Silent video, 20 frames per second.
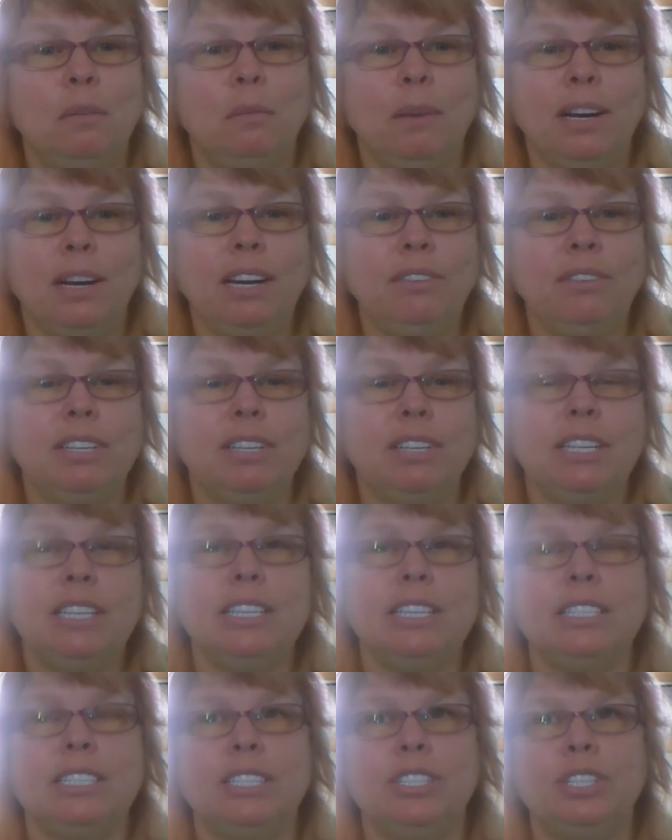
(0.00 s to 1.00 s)
whatever it
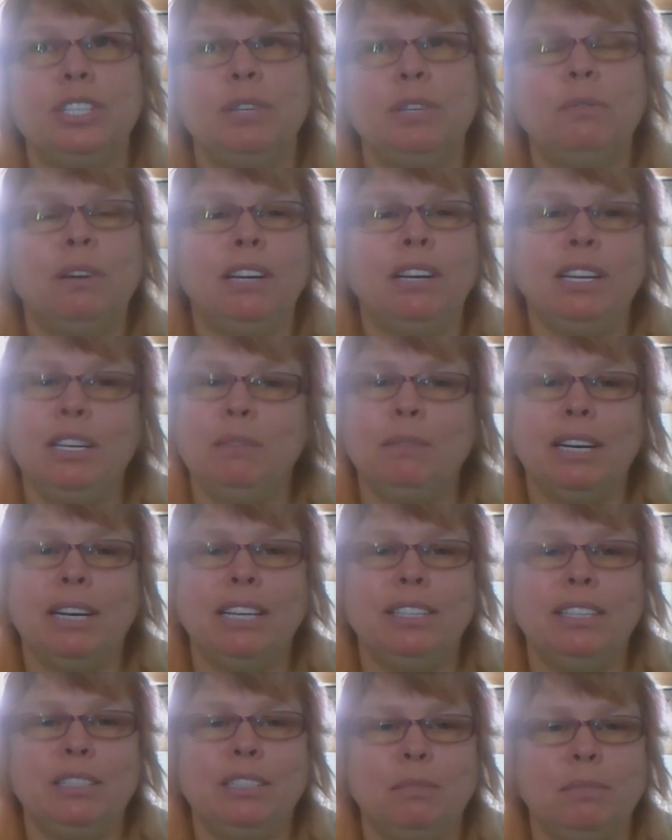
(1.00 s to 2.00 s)
is that you want
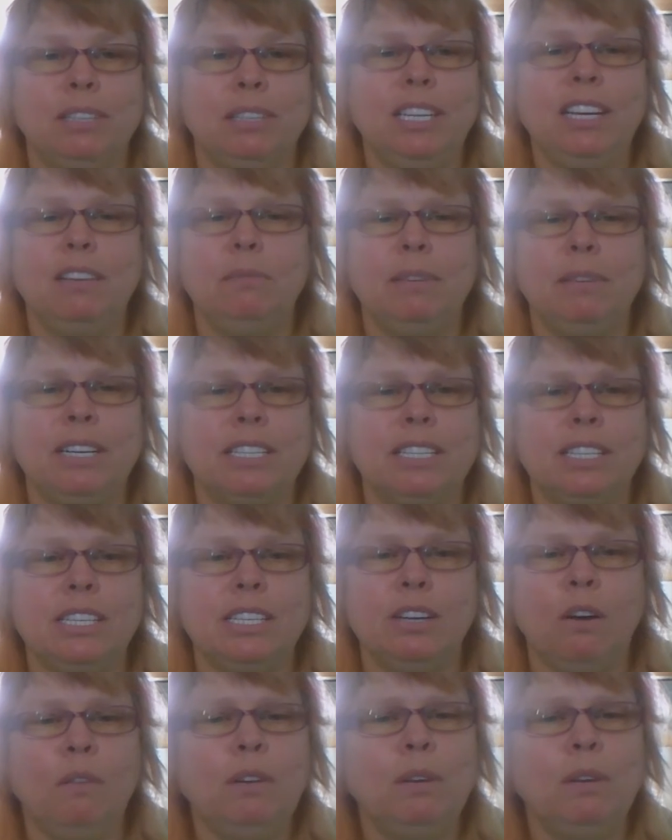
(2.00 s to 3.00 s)
anybody to believe, because
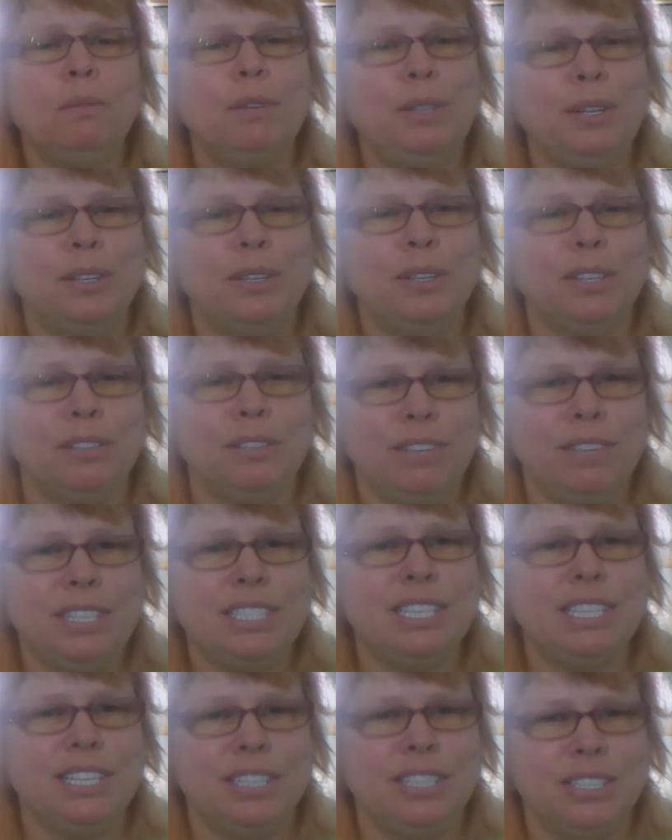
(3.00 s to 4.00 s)
the only one you're
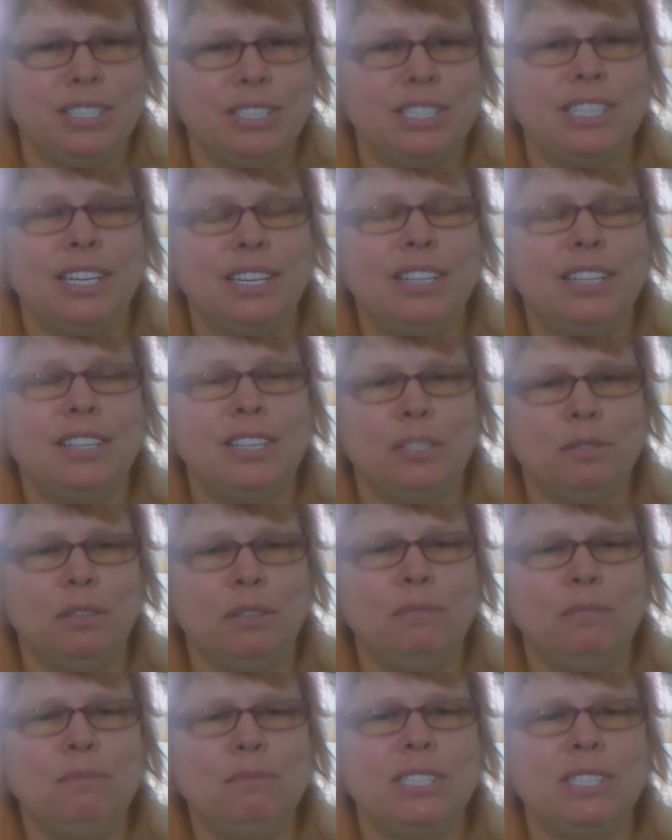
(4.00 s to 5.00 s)
convincing is the
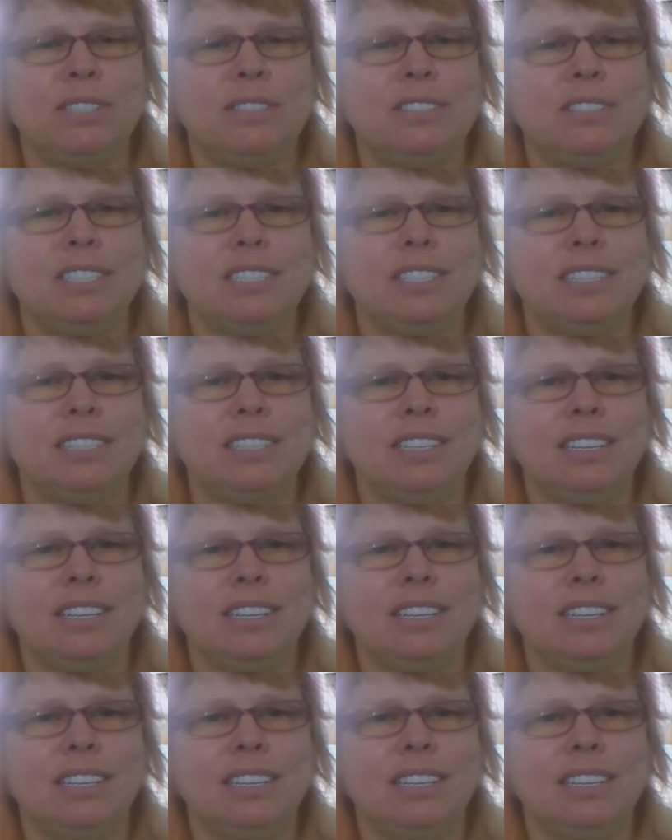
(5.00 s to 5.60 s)
Trumpsters,